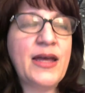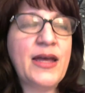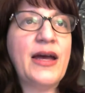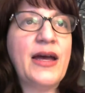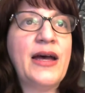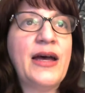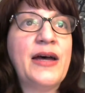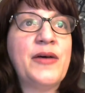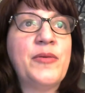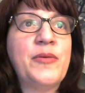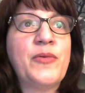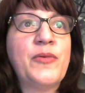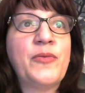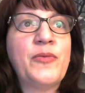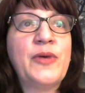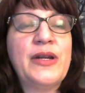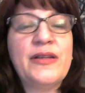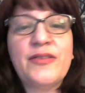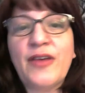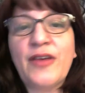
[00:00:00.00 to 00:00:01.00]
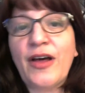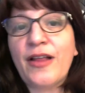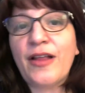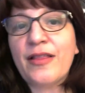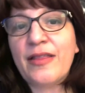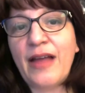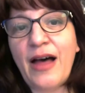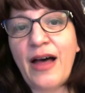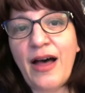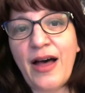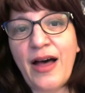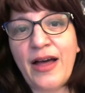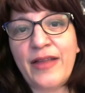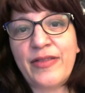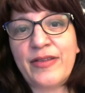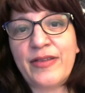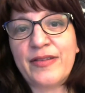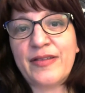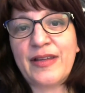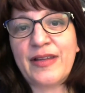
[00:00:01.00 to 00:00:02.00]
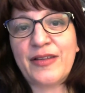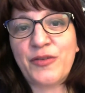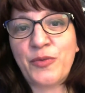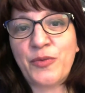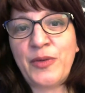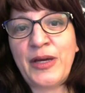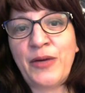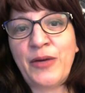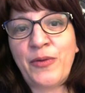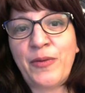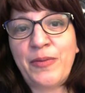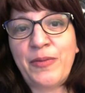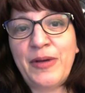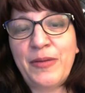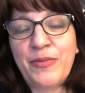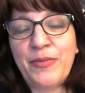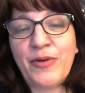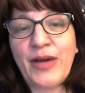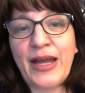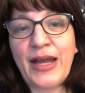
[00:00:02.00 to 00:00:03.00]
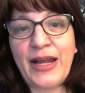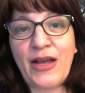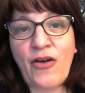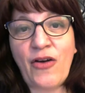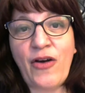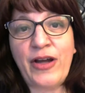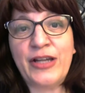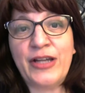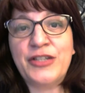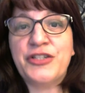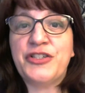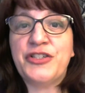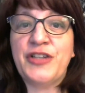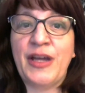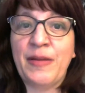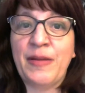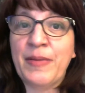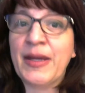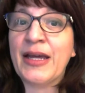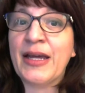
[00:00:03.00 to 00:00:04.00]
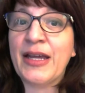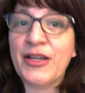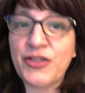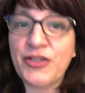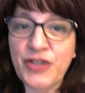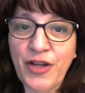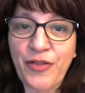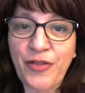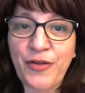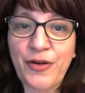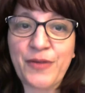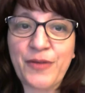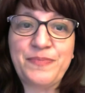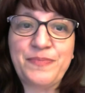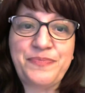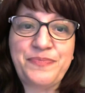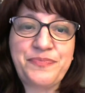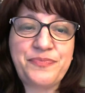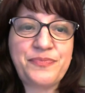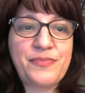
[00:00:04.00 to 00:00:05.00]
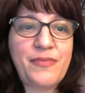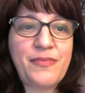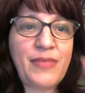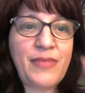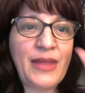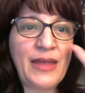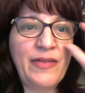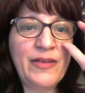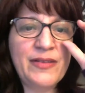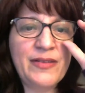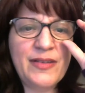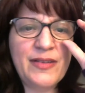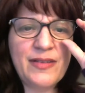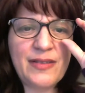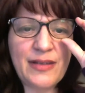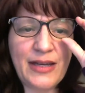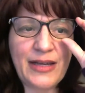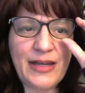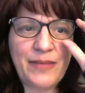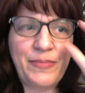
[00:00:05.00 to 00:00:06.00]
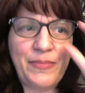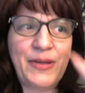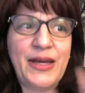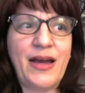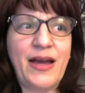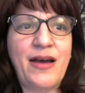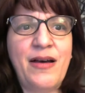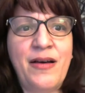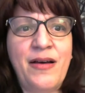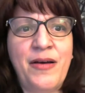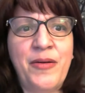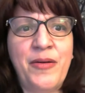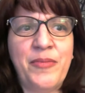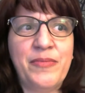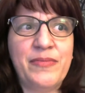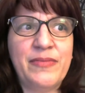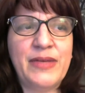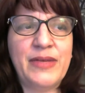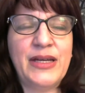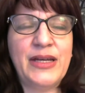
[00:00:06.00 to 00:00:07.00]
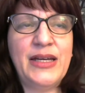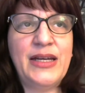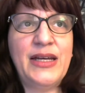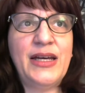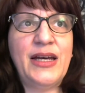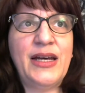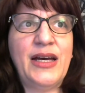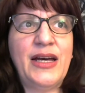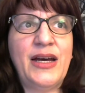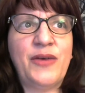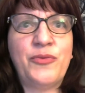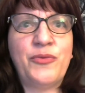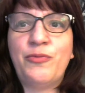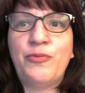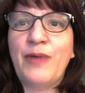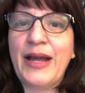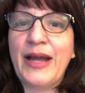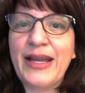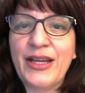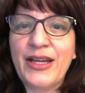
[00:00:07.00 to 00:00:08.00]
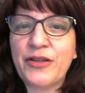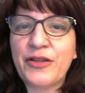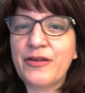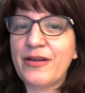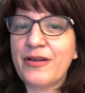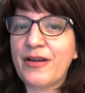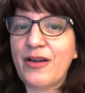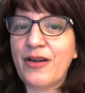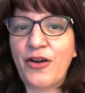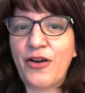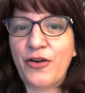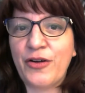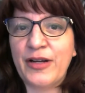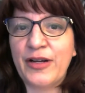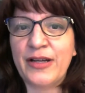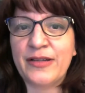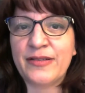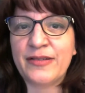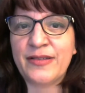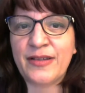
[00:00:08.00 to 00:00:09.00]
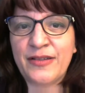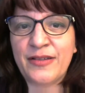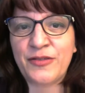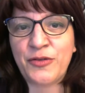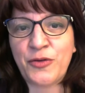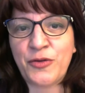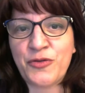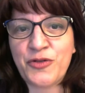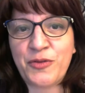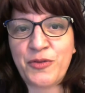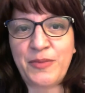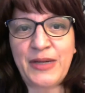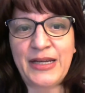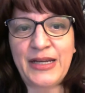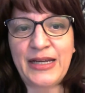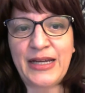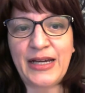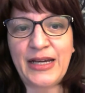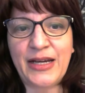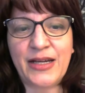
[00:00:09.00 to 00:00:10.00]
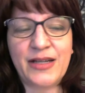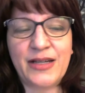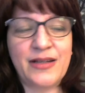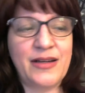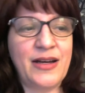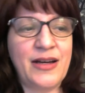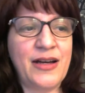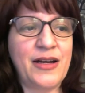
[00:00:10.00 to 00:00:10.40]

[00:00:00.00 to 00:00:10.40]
What I saw a lot this last week were people getting on and shaming each other. And this has become a regular occurrence on social media.